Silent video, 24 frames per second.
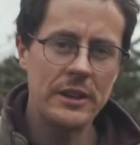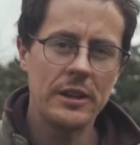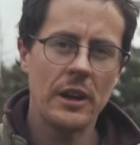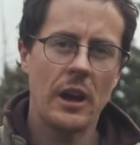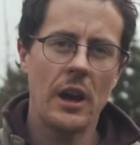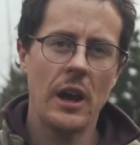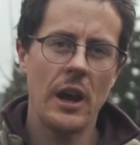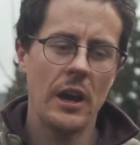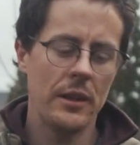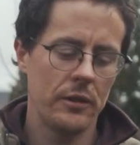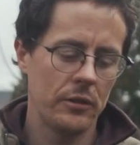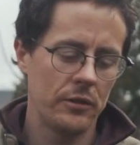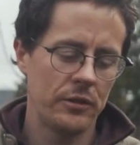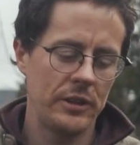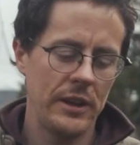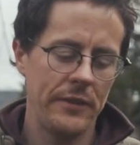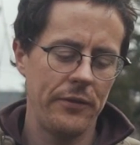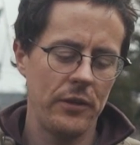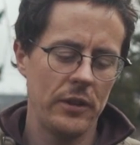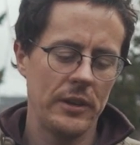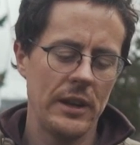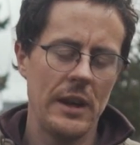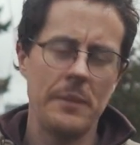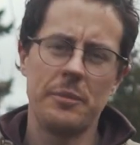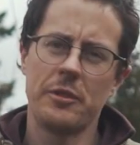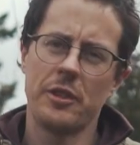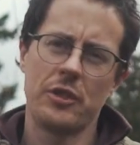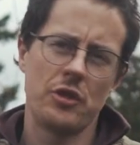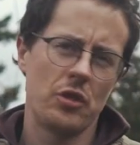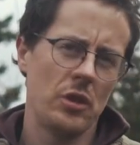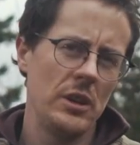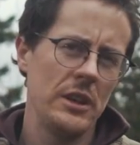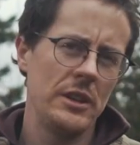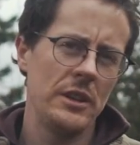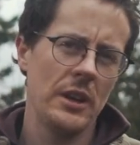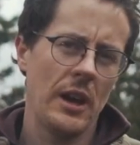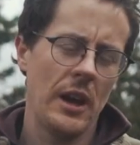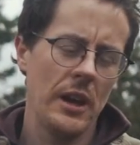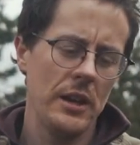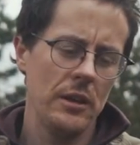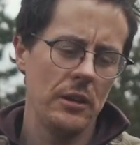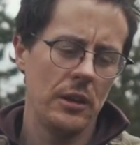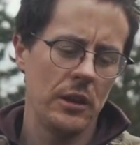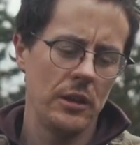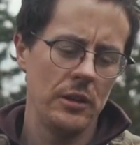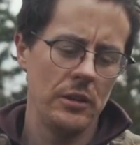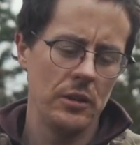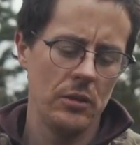tie. There's different types of tree tie
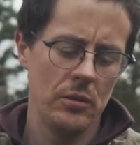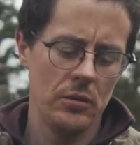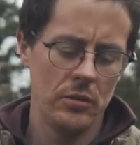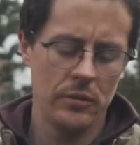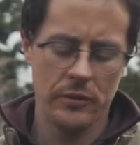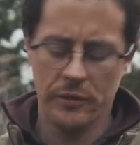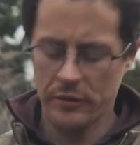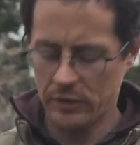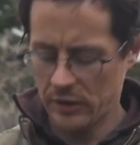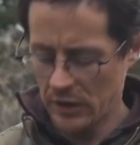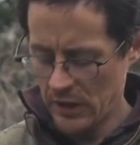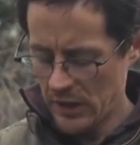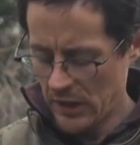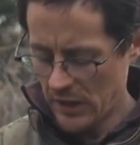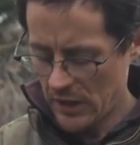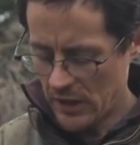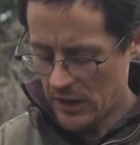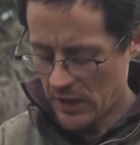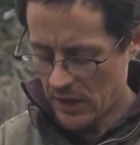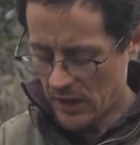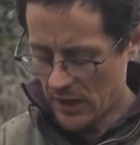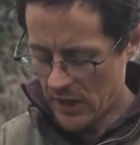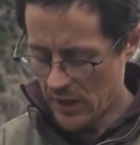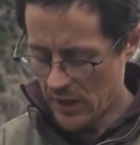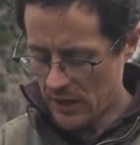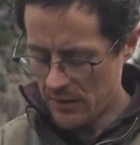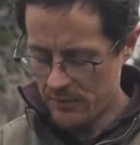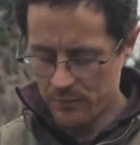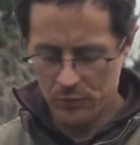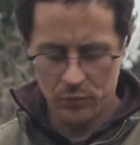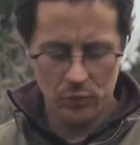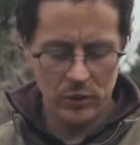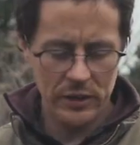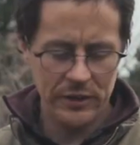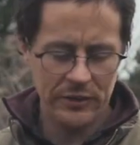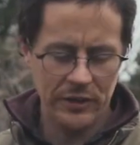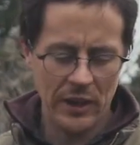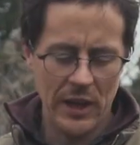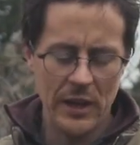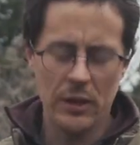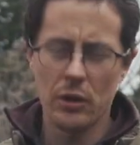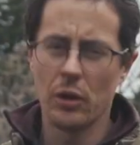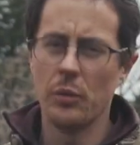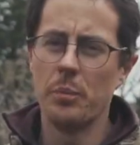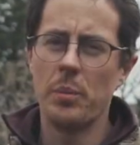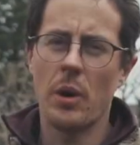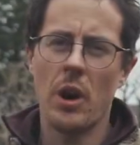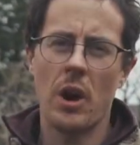you can use.
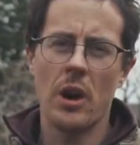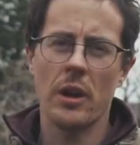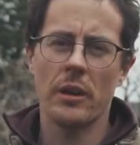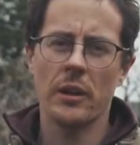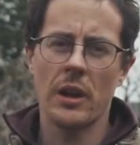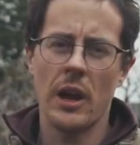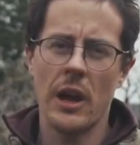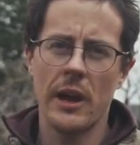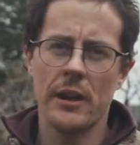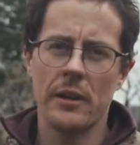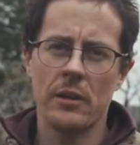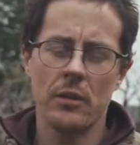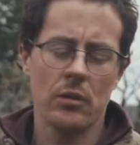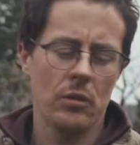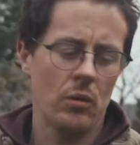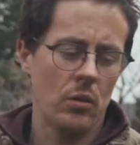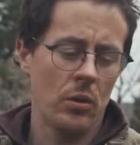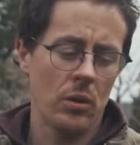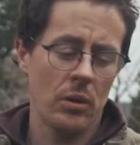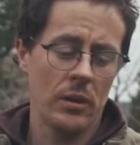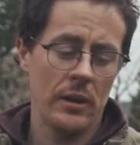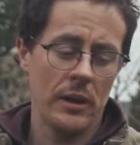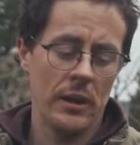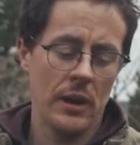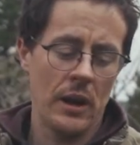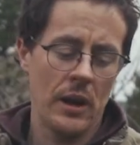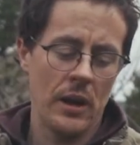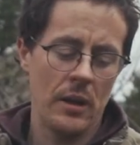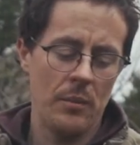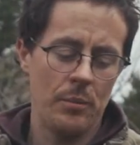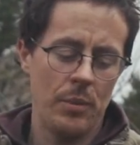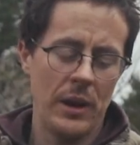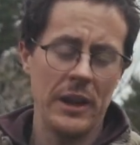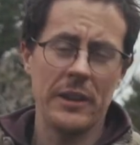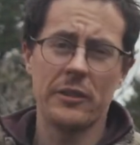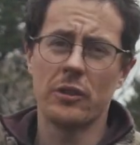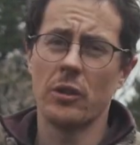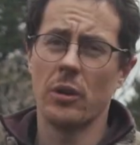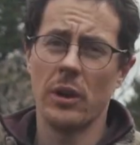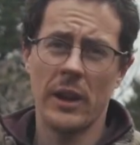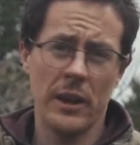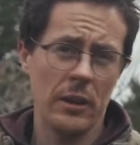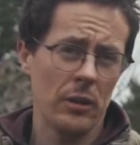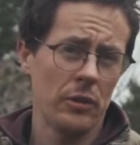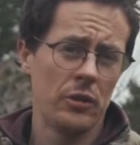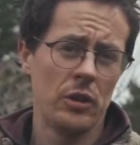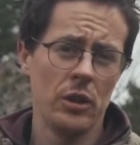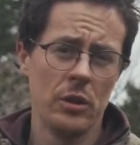Recycled pond liner or bicycle
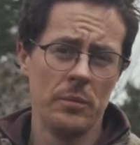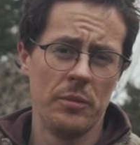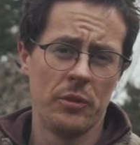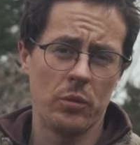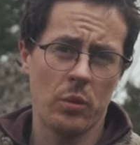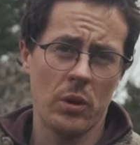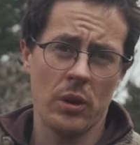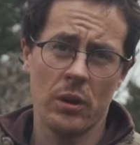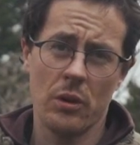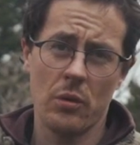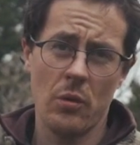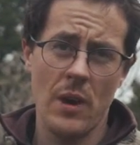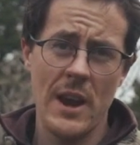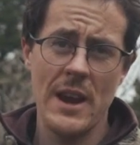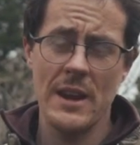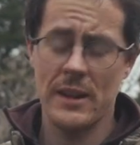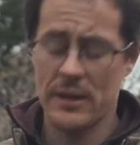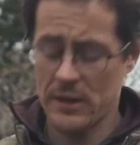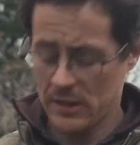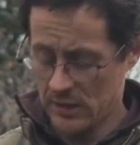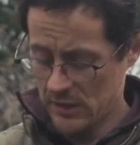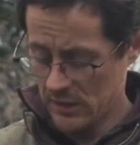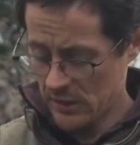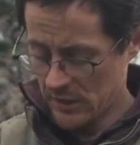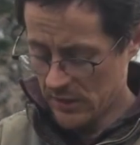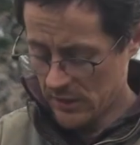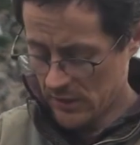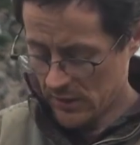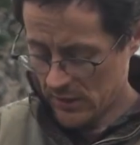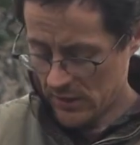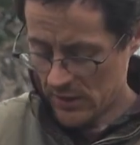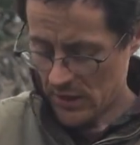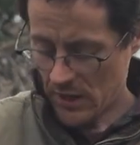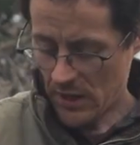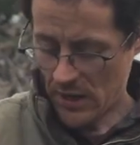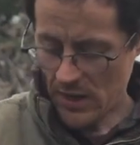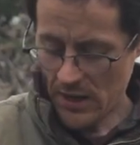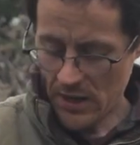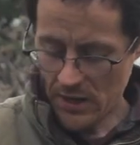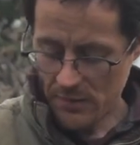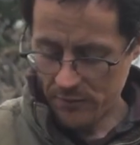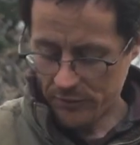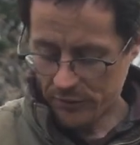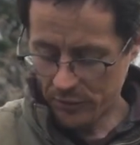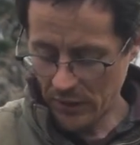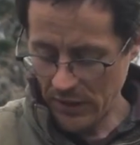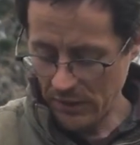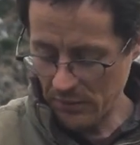inner tubes work great.
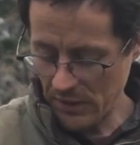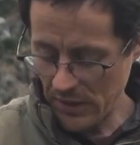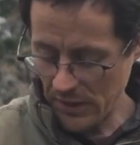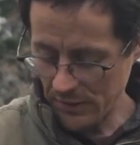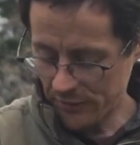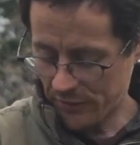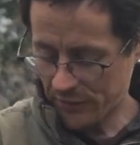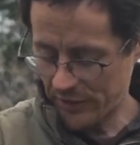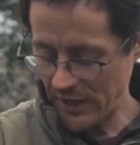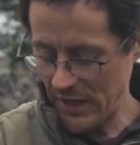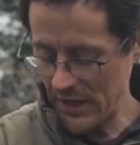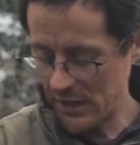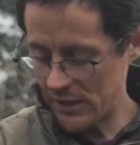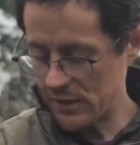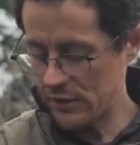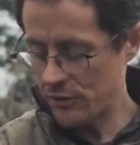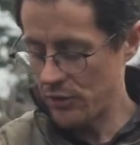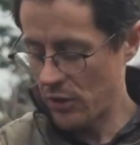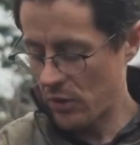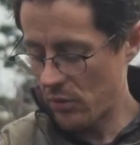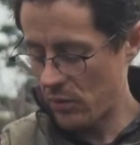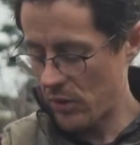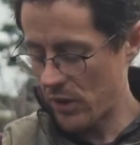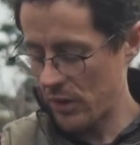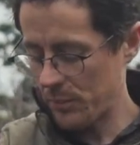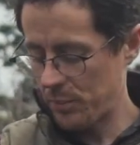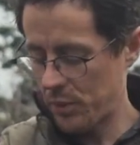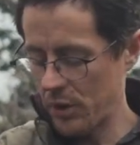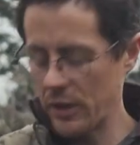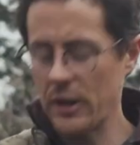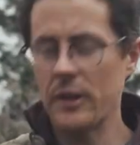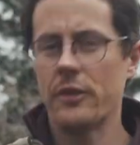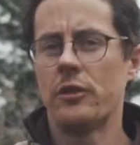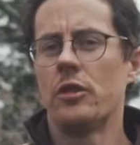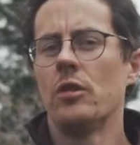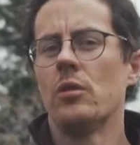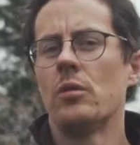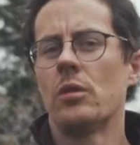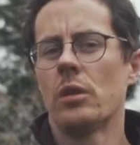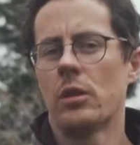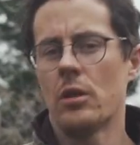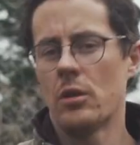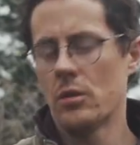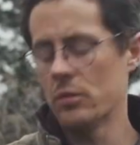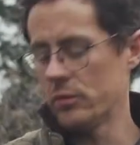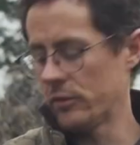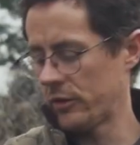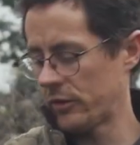So anyway, stake, you don't want to put it too
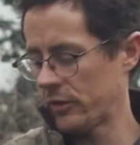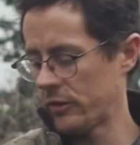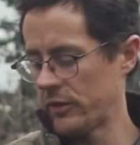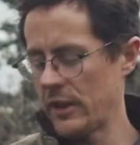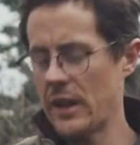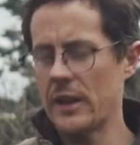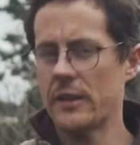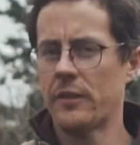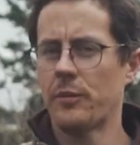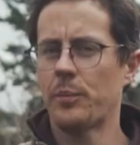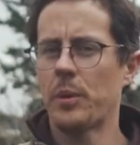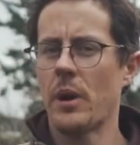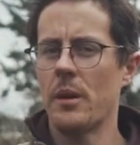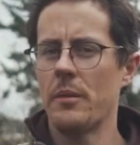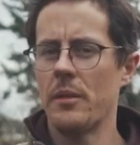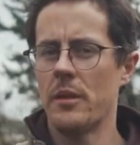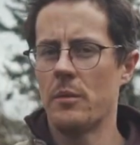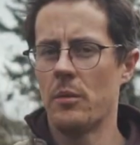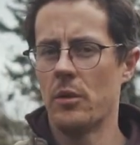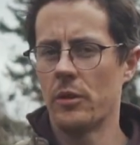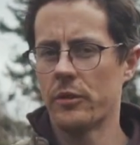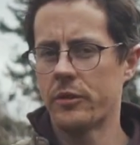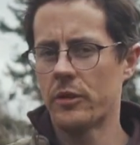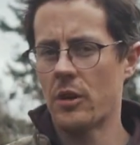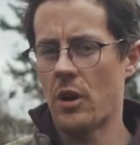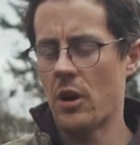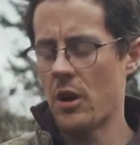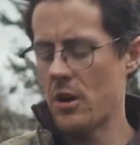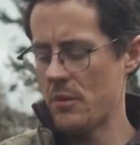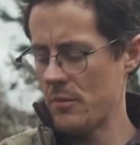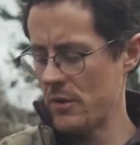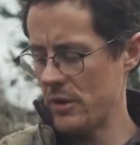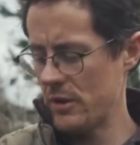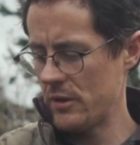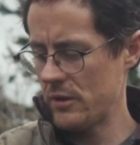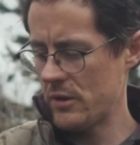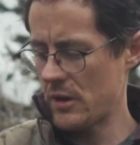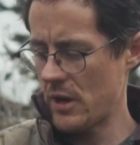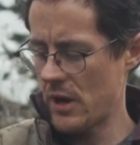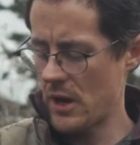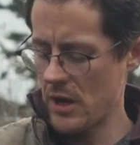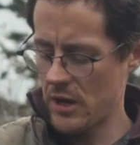close. That's probably the most common